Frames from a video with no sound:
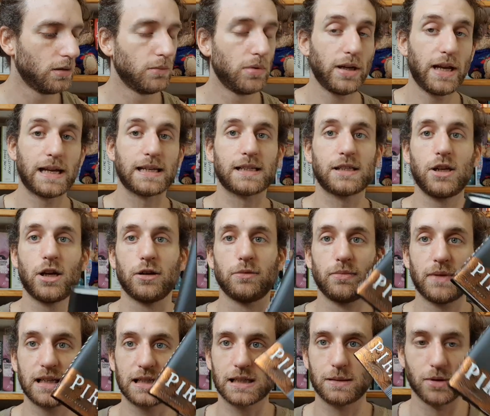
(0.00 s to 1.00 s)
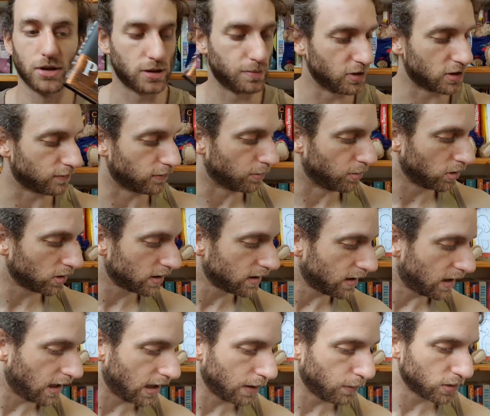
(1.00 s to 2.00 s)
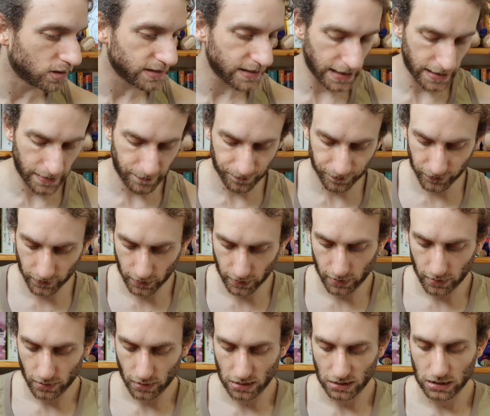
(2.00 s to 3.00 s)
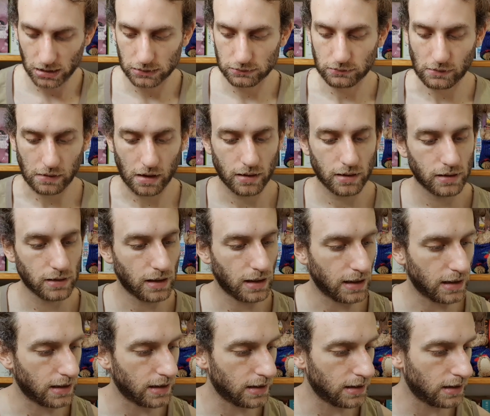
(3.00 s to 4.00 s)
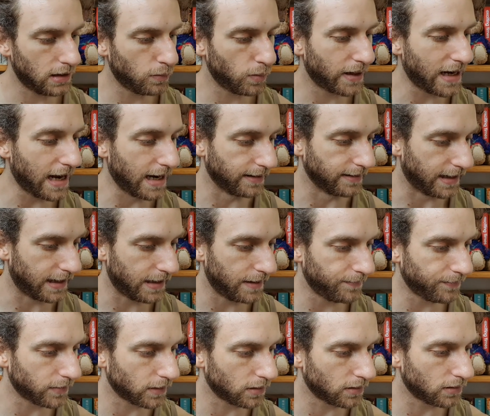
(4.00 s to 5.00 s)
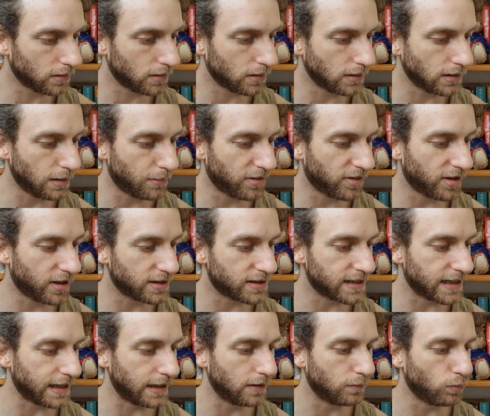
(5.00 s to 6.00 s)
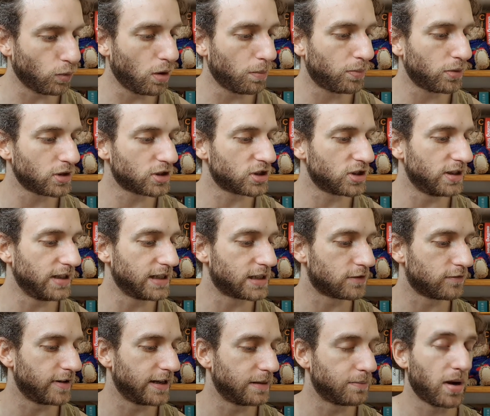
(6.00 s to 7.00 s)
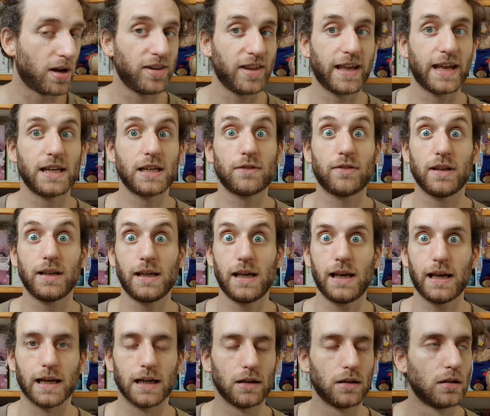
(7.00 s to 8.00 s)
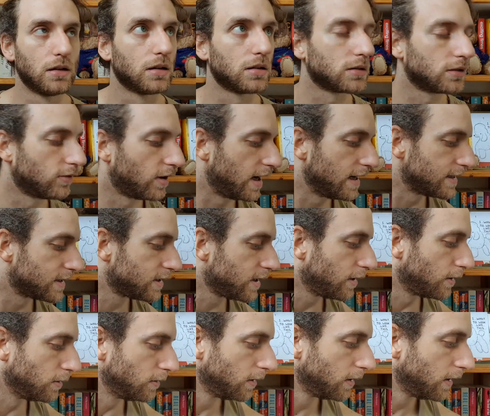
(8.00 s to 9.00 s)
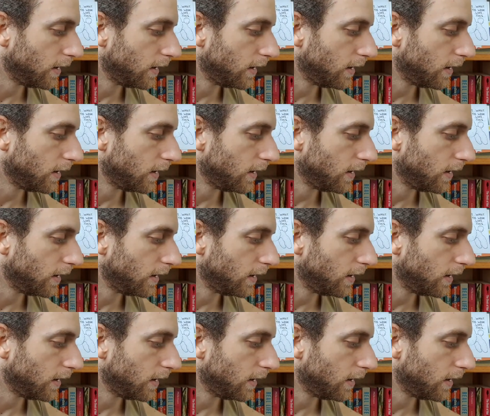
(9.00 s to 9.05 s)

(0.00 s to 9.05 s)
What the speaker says: yes, no, that's the most beautiful book, I would say. We're getting there. Number 13. What books do you need to read by the end of the year? Oh, right, so...